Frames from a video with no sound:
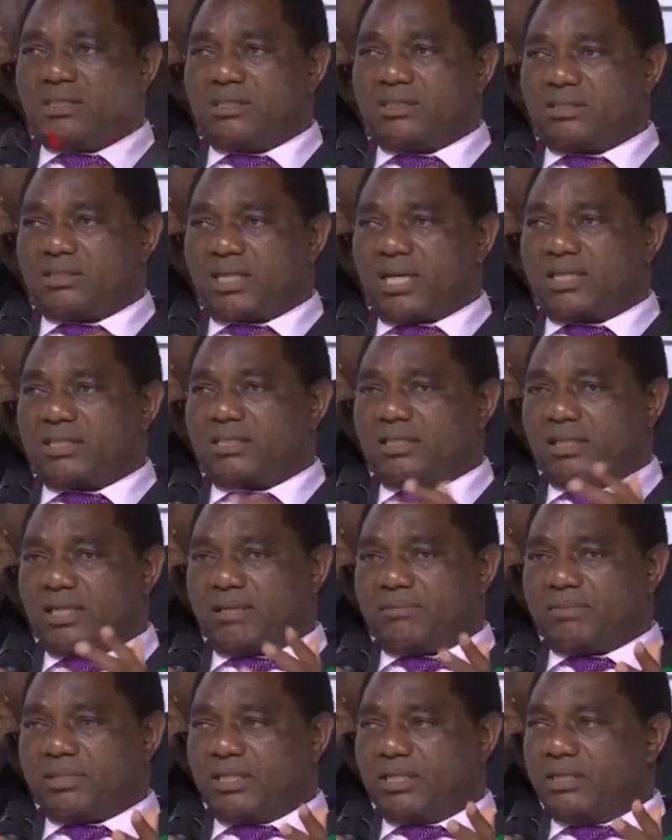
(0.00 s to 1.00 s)
starting,
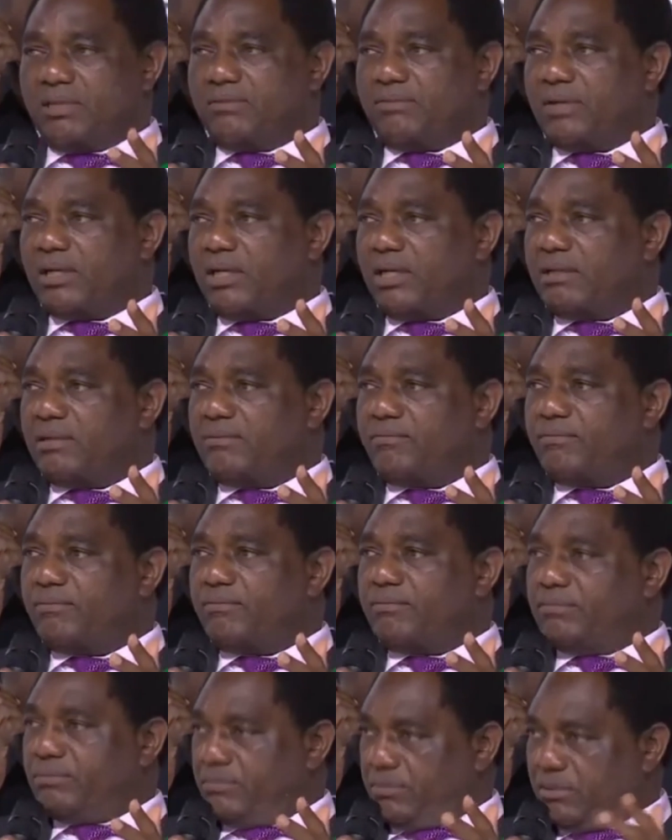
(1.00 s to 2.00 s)
I believe,
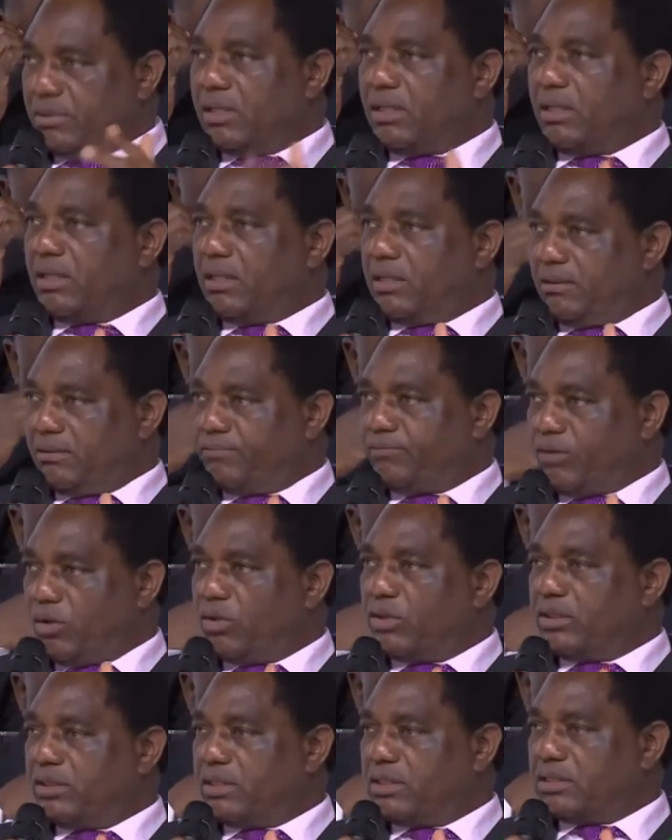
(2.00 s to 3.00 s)

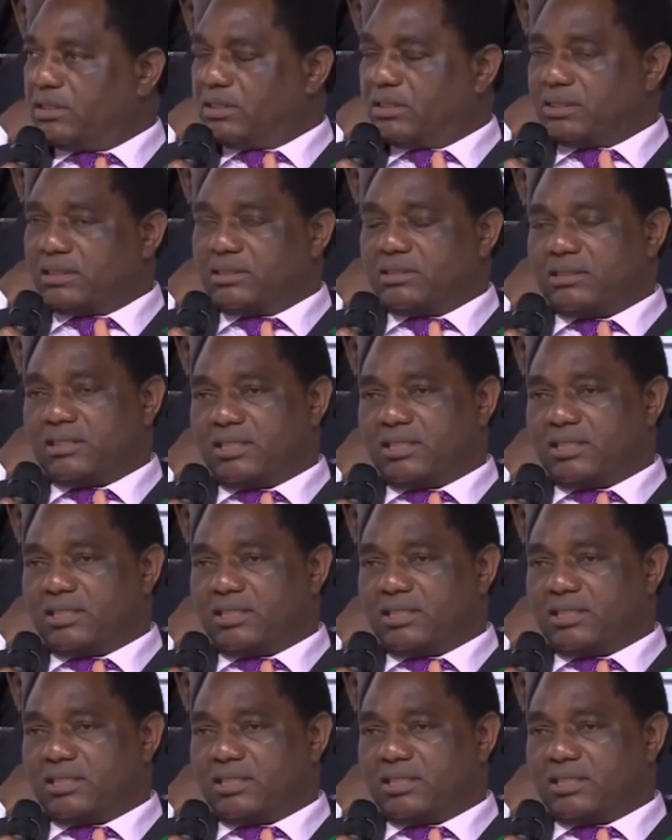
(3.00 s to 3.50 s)
following this